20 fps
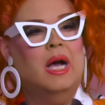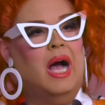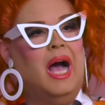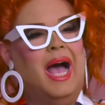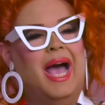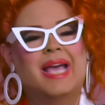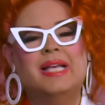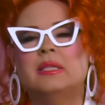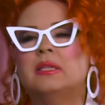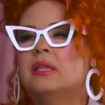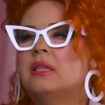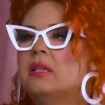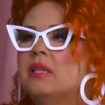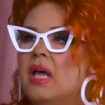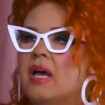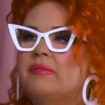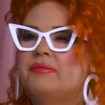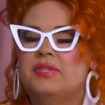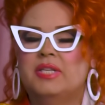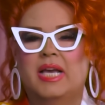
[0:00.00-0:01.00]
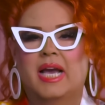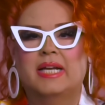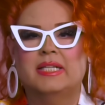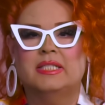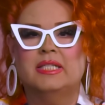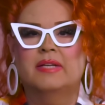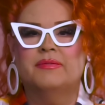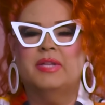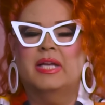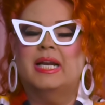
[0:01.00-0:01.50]
I love the
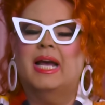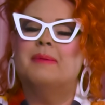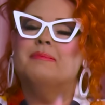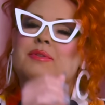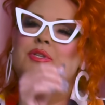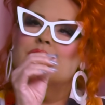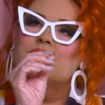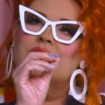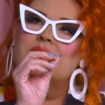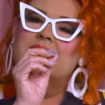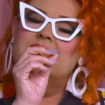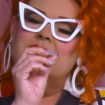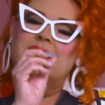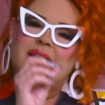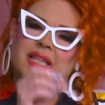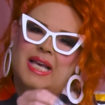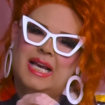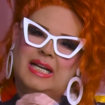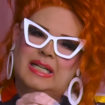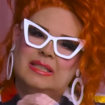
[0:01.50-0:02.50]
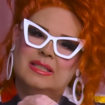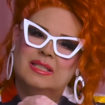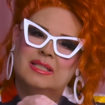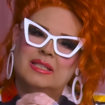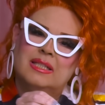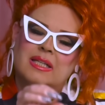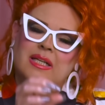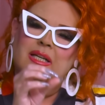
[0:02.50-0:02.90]
idea of that. I'm usually late